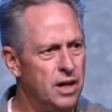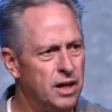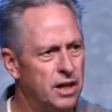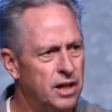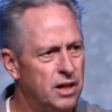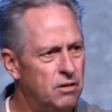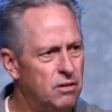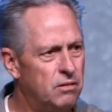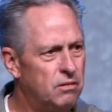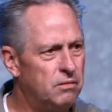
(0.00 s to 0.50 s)

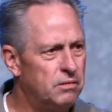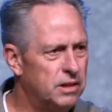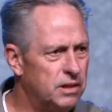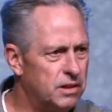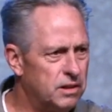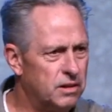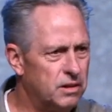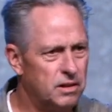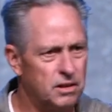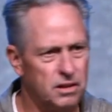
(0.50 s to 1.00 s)
you know,
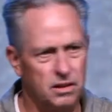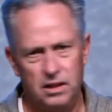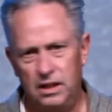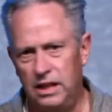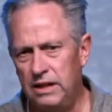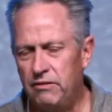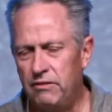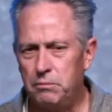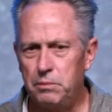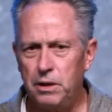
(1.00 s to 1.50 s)

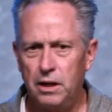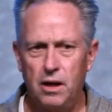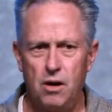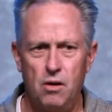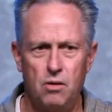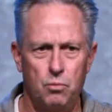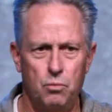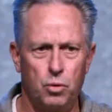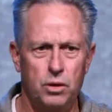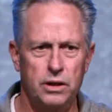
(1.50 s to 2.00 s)
leave him
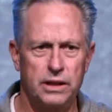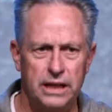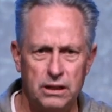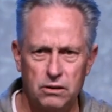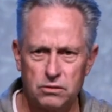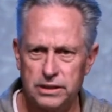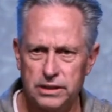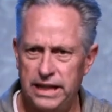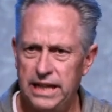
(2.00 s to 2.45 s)
alone. We're guilty.